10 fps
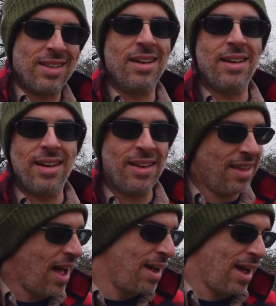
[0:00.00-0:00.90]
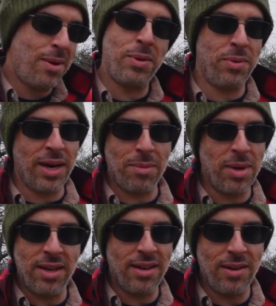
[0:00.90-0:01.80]
good. I would
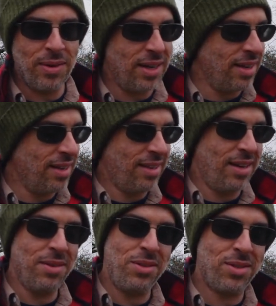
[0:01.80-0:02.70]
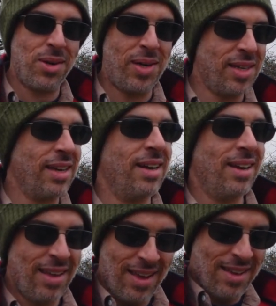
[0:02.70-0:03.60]
recommend it already. Just go out and get it.
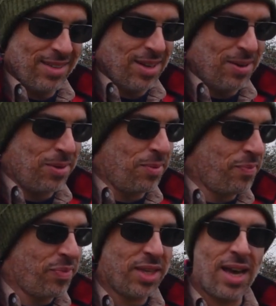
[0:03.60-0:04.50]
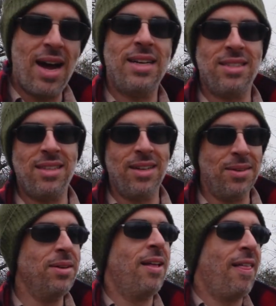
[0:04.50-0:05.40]
So cons,
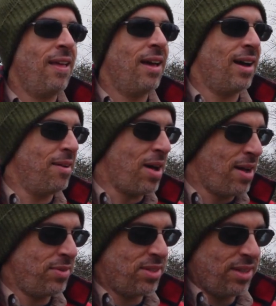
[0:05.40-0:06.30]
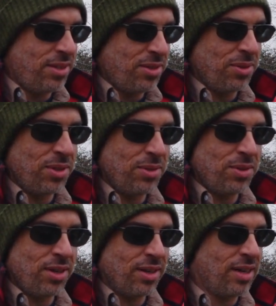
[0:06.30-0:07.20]
though, obviously you do lose
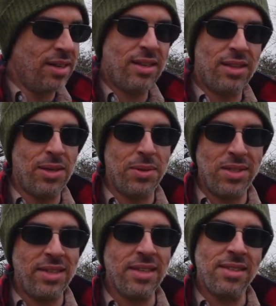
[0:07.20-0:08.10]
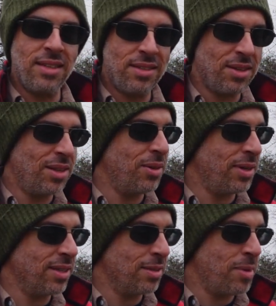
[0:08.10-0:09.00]
your load assist, so
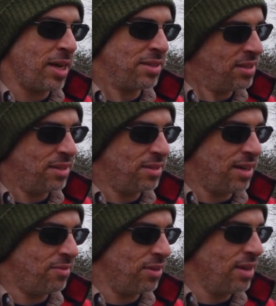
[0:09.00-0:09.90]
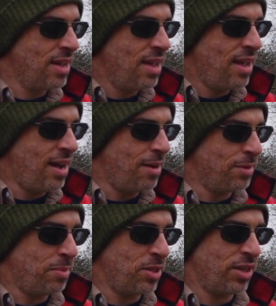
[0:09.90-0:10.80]
loading this mag is a little tougher,
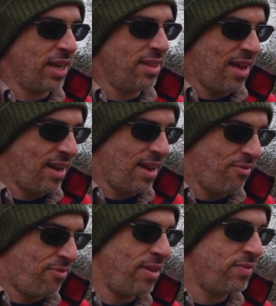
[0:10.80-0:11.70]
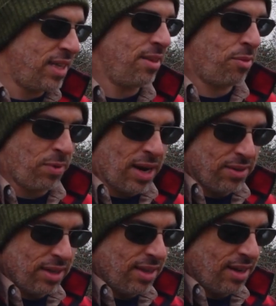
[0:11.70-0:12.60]
especially getting that 15th
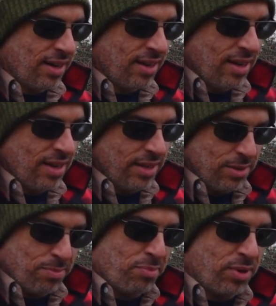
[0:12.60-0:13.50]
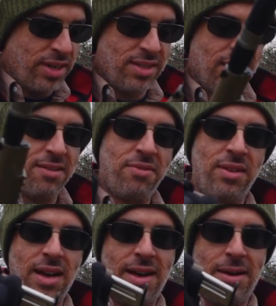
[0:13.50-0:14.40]
round in there is pretty tough.
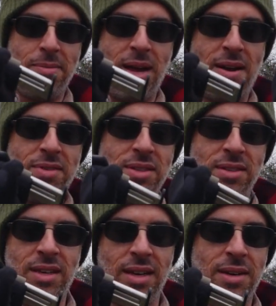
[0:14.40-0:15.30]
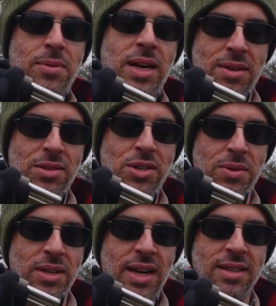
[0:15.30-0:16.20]
Obviously, when I was
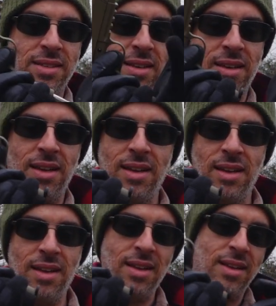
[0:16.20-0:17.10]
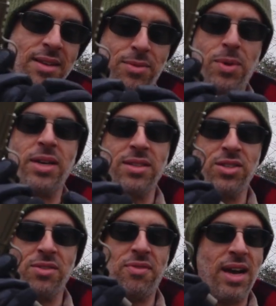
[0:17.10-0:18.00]
showing you guys, it's working
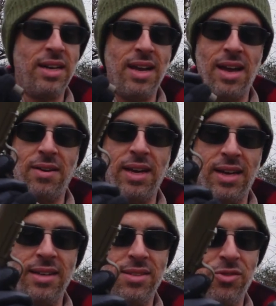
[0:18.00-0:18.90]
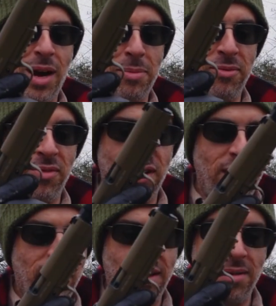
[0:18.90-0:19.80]
just fine now, and it's dropping free,
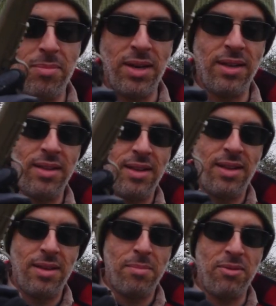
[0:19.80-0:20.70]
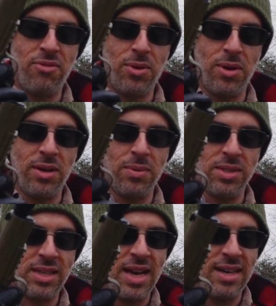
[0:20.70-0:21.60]
but before it
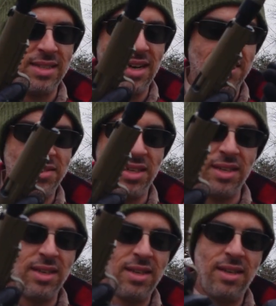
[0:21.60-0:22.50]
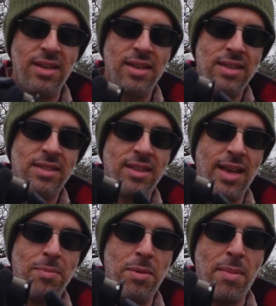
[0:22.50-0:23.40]
was kind of tough to
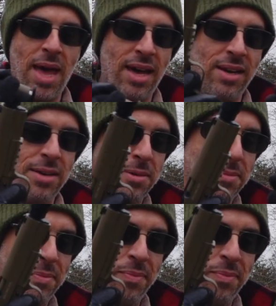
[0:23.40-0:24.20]
slam the mag home